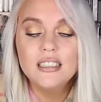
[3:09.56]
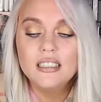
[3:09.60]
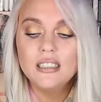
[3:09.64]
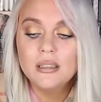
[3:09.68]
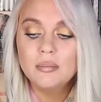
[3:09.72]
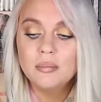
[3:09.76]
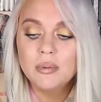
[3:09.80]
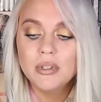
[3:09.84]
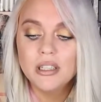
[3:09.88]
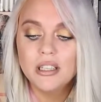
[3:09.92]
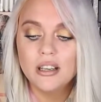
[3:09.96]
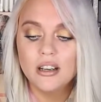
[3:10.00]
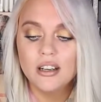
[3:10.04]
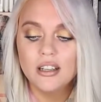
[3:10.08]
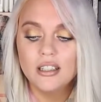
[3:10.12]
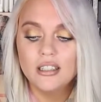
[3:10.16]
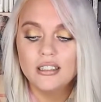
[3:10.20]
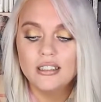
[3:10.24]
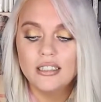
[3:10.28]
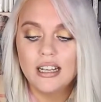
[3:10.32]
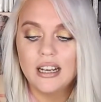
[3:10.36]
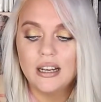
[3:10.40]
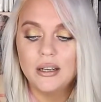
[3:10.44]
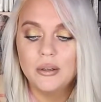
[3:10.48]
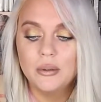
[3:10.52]
is
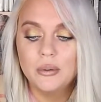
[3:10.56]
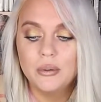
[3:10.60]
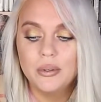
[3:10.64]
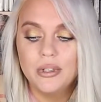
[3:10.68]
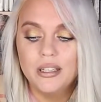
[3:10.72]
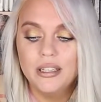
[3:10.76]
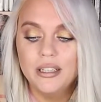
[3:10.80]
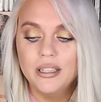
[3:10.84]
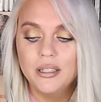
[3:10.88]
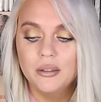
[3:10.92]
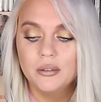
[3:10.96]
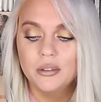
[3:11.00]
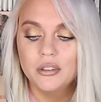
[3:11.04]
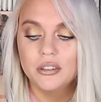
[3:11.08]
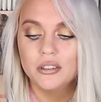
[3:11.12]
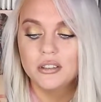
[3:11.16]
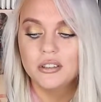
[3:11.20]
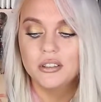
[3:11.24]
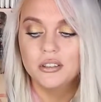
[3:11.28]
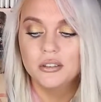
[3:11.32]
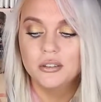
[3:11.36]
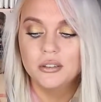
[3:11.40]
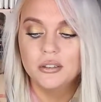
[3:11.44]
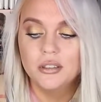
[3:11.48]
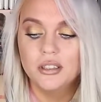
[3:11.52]
because I really want
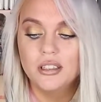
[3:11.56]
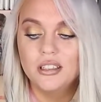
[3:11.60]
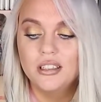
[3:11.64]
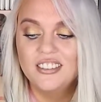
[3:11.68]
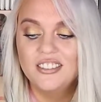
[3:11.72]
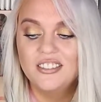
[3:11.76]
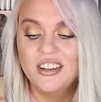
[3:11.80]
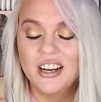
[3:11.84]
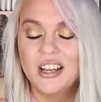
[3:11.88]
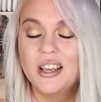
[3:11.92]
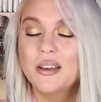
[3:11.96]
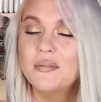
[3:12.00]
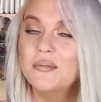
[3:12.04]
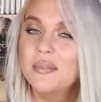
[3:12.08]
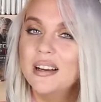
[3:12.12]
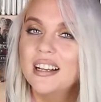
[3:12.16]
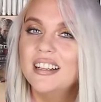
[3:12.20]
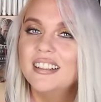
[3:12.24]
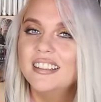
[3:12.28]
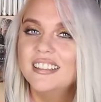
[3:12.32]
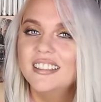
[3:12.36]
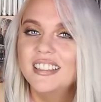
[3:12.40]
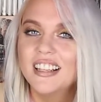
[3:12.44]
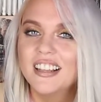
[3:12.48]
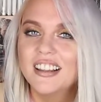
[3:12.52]
to
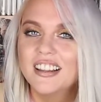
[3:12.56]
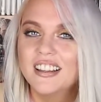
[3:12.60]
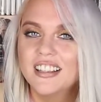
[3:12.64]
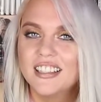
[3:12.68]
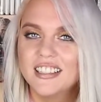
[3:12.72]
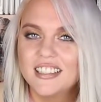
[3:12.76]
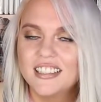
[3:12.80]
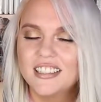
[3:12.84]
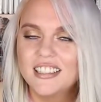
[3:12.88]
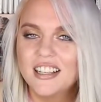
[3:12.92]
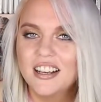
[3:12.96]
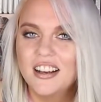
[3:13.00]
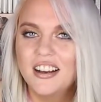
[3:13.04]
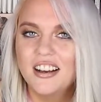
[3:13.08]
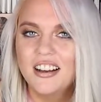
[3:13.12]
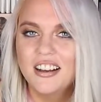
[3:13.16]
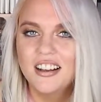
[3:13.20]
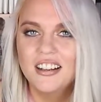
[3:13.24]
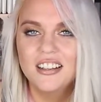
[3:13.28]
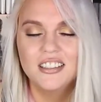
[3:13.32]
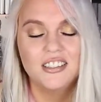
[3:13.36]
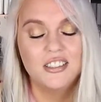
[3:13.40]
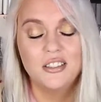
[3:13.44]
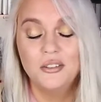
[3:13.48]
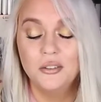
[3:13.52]
recommend this uh,
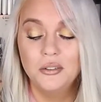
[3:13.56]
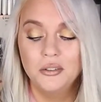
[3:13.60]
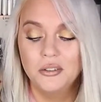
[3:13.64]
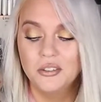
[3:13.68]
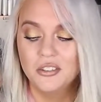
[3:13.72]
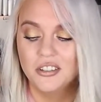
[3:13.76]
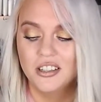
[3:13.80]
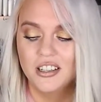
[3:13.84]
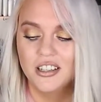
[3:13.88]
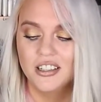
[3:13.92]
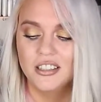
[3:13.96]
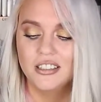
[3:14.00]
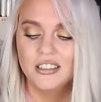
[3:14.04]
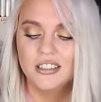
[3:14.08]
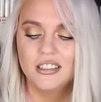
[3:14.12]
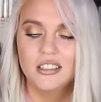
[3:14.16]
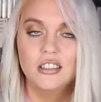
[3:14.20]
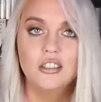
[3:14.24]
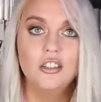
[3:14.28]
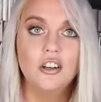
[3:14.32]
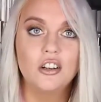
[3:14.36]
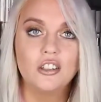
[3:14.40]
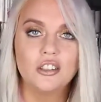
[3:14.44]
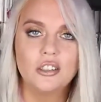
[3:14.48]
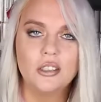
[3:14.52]
to you guys.
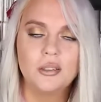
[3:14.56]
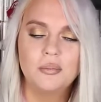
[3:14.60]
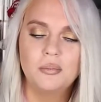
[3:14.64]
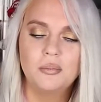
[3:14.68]
Not